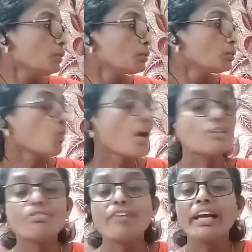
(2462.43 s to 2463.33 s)
So one
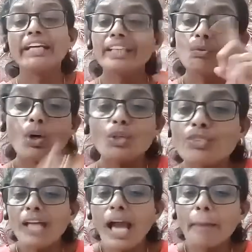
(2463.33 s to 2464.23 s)
fine day, what
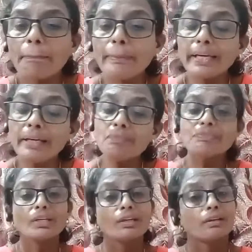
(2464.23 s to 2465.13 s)
happen?
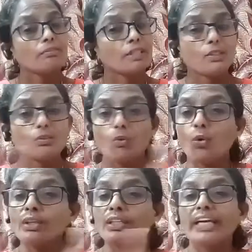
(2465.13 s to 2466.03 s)
We
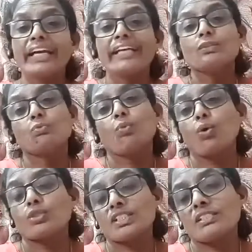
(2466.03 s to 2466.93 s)
won't get
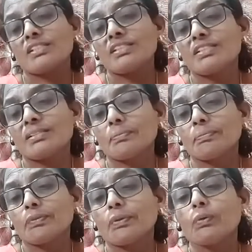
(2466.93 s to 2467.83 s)
water.
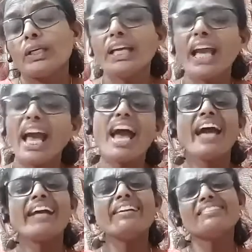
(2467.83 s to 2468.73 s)
Okay,
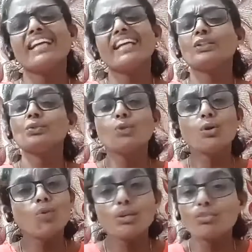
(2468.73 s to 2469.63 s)
and then you know
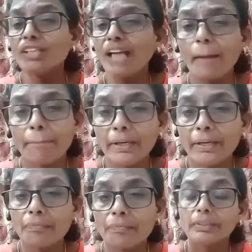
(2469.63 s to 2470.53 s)
what will
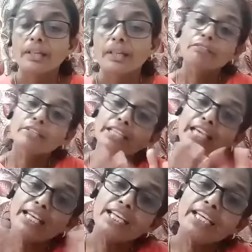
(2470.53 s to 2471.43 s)
happen. We
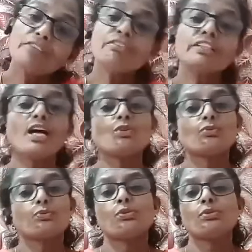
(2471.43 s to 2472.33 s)
can live without
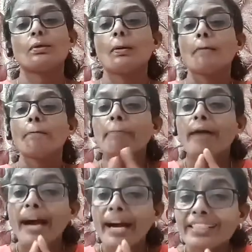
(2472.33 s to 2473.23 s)
food,
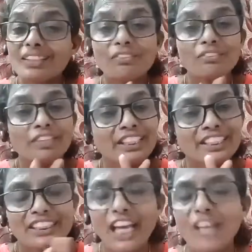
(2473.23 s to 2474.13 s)
but we
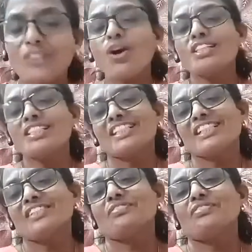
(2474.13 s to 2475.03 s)
cannot
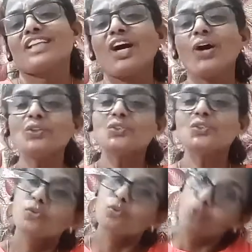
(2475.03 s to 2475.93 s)
live without
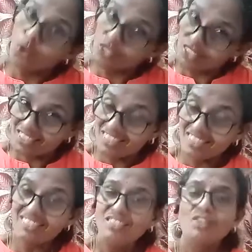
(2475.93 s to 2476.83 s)

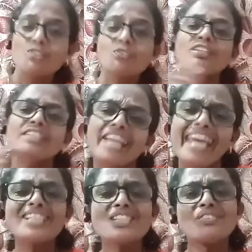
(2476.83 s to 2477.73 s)
water. For
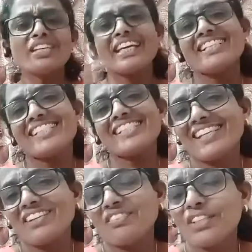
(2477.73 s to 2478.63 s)
days we can
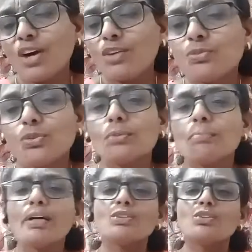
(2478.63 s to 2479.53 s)
stay without food,
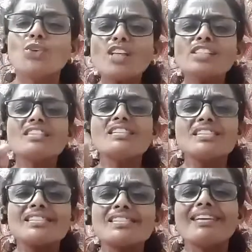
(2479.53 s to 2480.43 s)
but not a
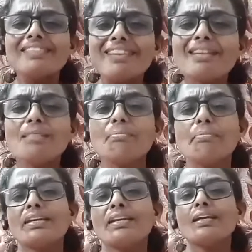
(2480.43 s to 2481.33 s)
single
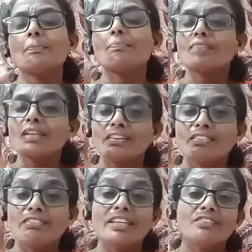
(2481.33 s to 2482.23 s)
minute
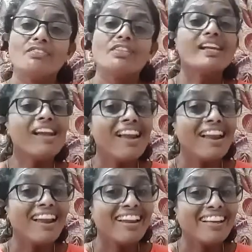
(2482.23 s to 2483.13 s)
we will
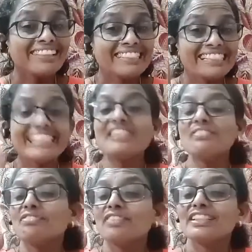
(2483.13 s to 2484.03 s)
live
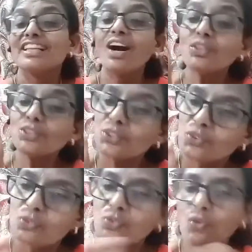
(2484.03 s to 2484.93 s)
without
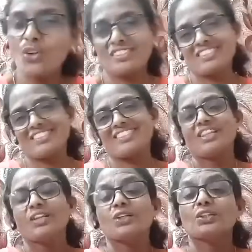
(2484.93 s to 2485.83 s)
water.
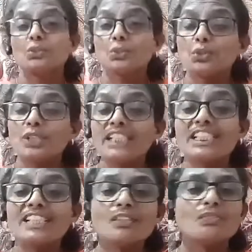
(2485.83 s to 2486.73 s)
So today,
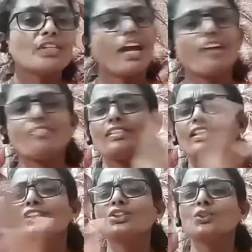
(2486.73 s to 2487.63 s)
children, we have
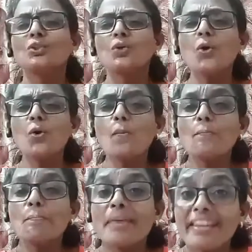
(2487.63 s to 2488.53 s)
learned so
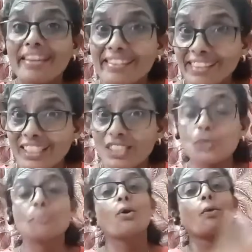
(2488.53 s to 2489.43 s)
many things,
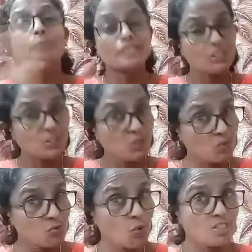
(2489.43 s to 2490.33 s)
properties of
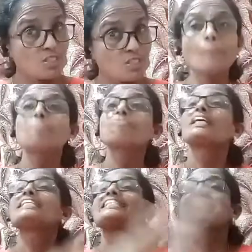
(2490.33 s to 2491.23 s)
water,
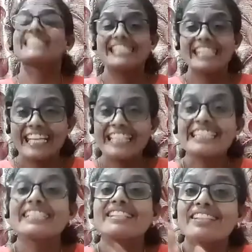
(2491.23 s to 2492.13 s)

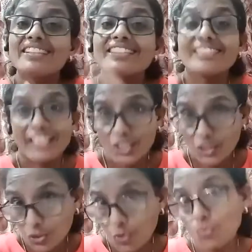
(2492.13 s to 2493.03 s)
states, three
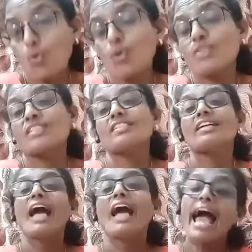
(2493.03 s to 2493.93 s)
states of water,
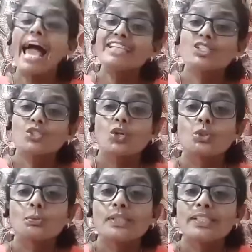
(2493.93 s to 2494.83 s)
and
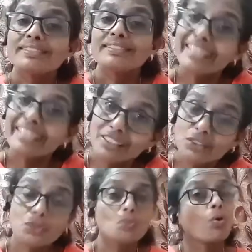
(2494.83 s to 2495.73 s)
soluble things.
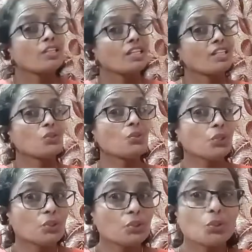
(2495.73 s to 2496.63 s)
So what are you
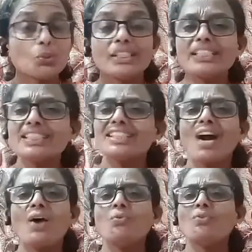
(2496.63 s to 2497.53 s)
going to do this
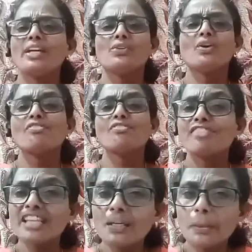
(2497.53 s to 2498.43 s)
now when you are
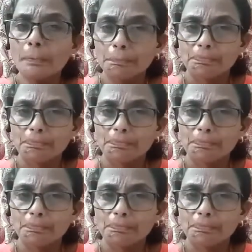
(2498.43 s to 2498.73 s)
free?